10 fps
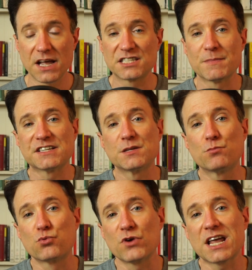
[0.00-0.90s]
It's meant to
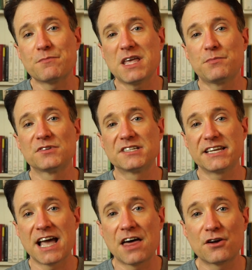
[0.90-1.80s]
bring people
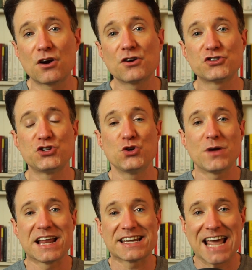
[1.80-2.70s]
together to
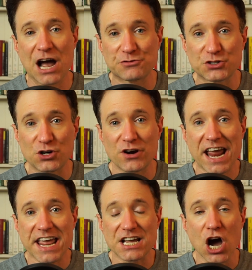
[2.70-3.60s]
encounter
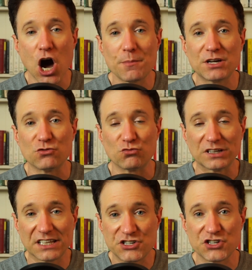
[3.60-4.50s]
a common
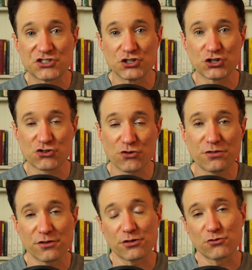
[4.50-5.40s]
religious
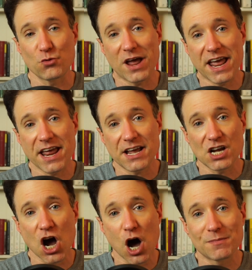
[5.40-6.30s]
truth through a
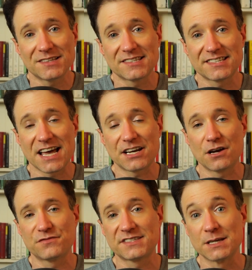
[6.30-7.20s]
common set
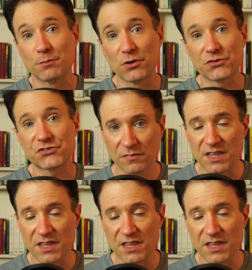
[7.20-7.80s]
of symbols.